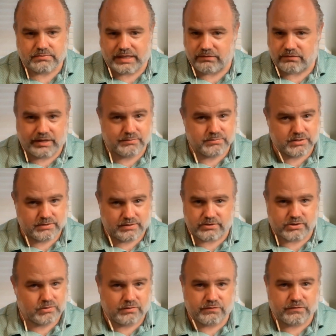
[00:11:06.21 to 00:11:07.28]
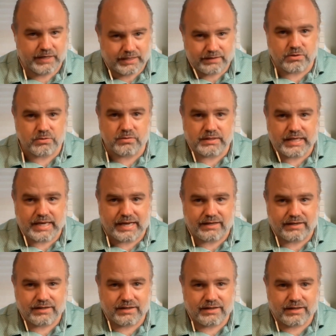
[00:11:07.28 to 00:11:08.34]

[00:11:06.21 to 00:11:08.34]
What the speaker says: Dave Ramsey is also a fan of doing that.